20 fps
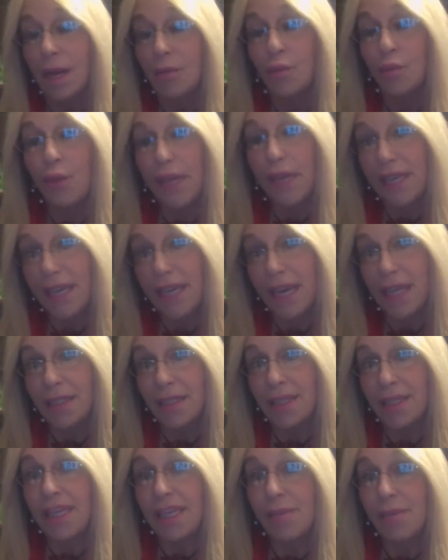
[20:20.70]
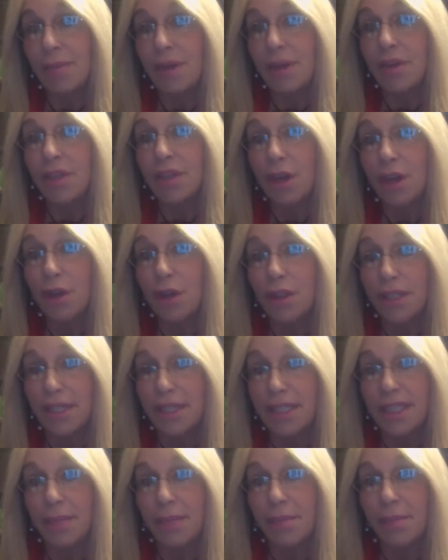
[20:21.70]
weekend at the American
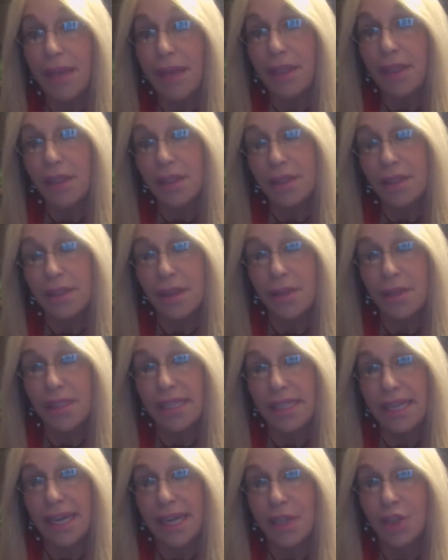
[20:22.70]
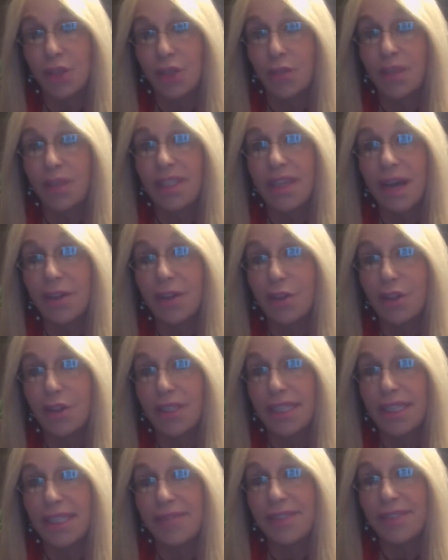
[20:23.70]
Holistic Medical Association with Dr.
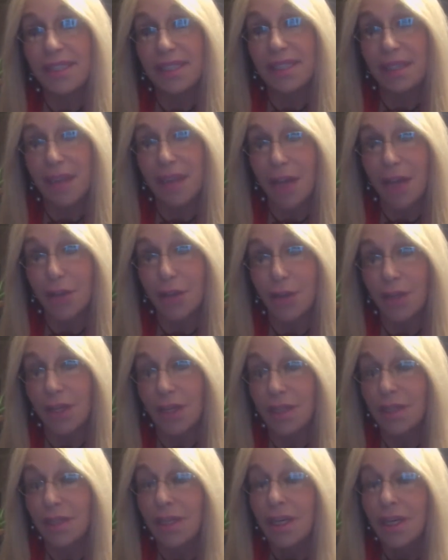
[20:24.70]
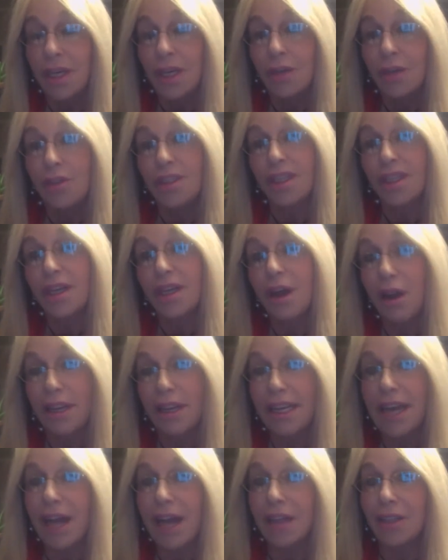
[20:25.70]
Stephen Sinatra, who's a
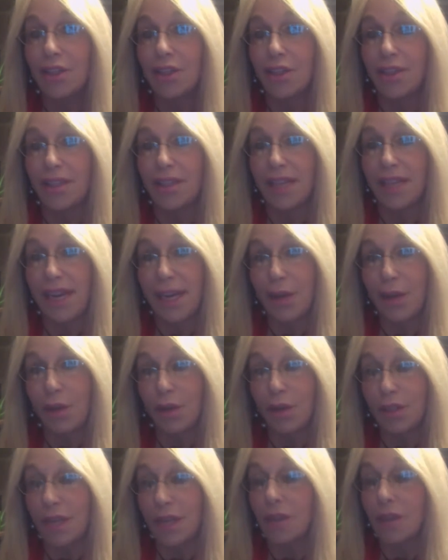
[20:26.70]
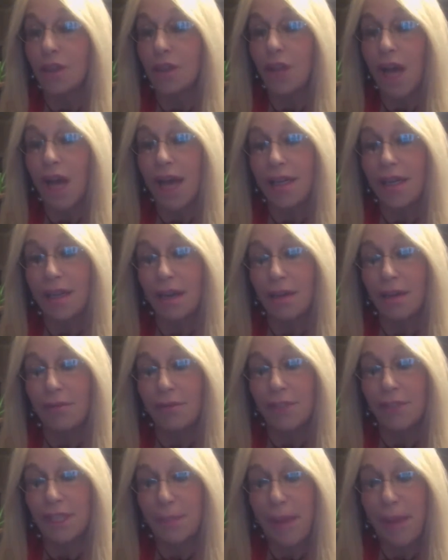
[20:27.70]
cardiologist that I hold a lot of
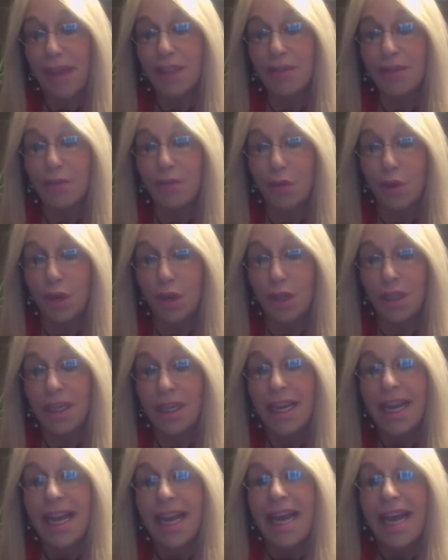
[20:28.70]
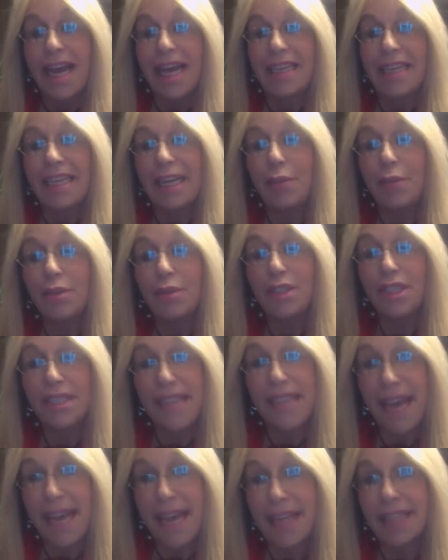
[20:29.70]
respect for. And he was
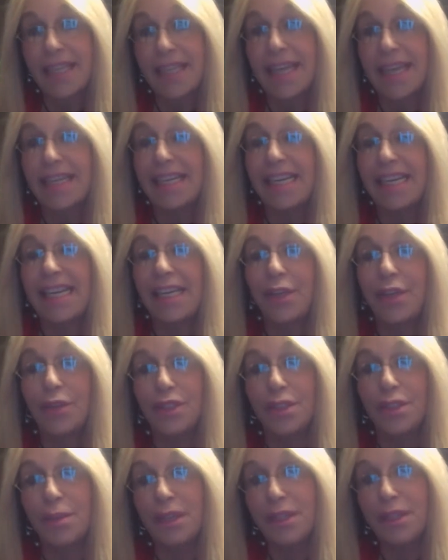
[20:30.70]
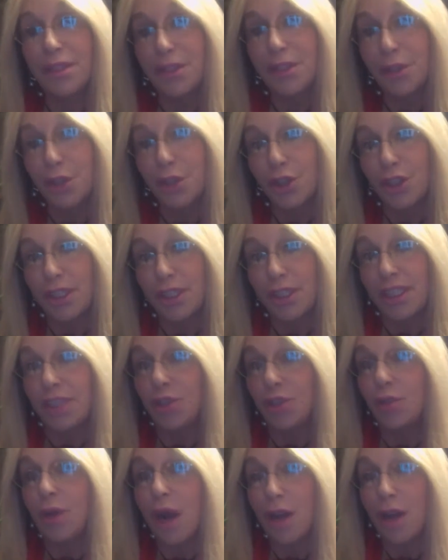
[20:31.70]
saying that he used to be a surgeon and
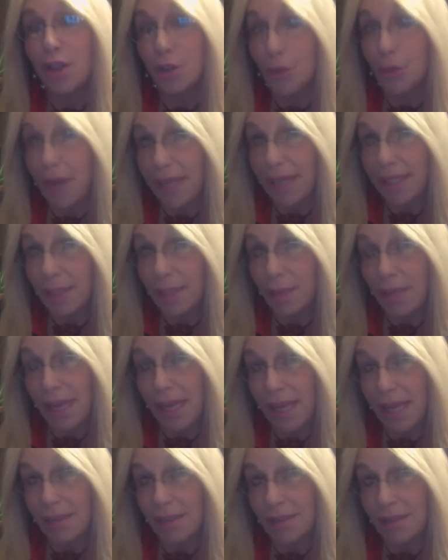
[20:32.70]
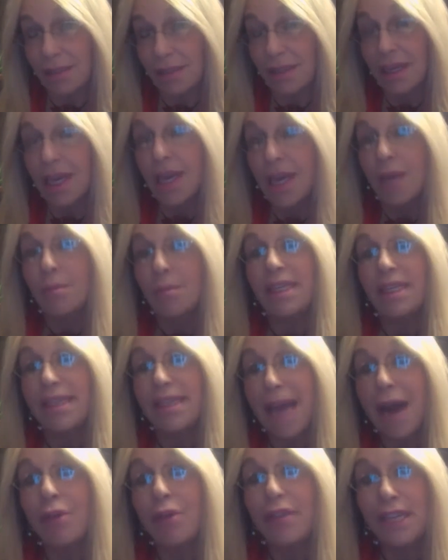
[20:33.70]
do heart transplants, but
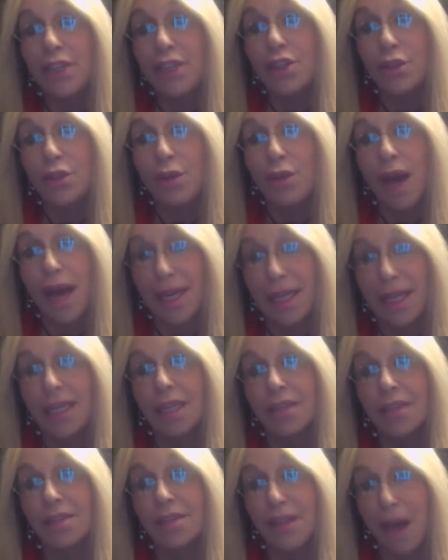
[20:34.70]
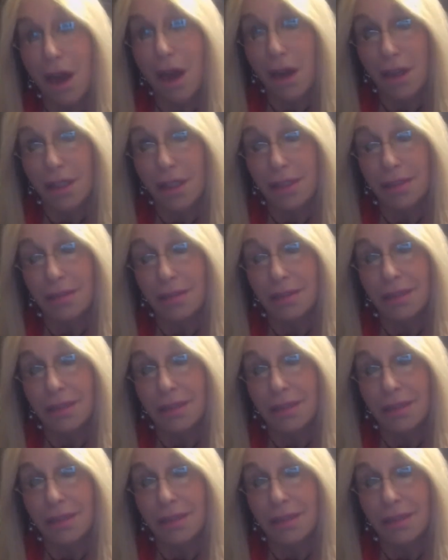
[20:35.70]
now he knew how to heal the heart.